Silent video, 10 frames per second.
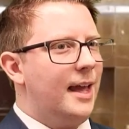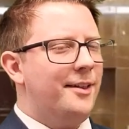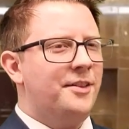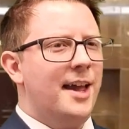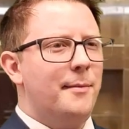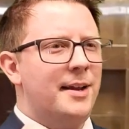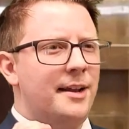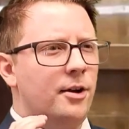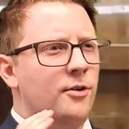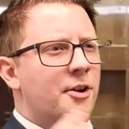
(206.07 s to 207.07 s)
examine
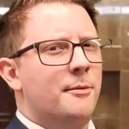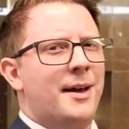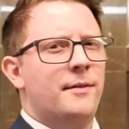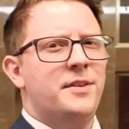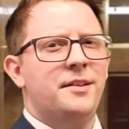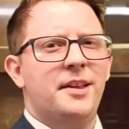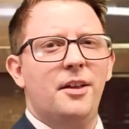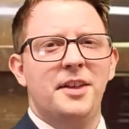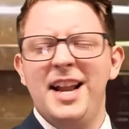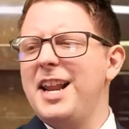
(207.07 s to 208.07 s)
in a greater amount of
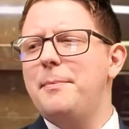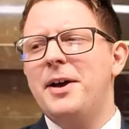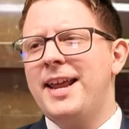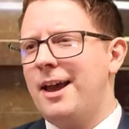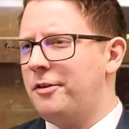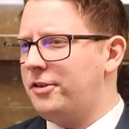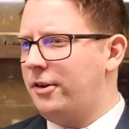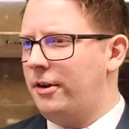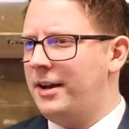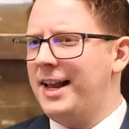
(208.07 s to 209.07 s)
detail than anybody else
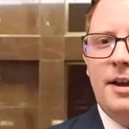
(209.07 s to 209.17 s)
could,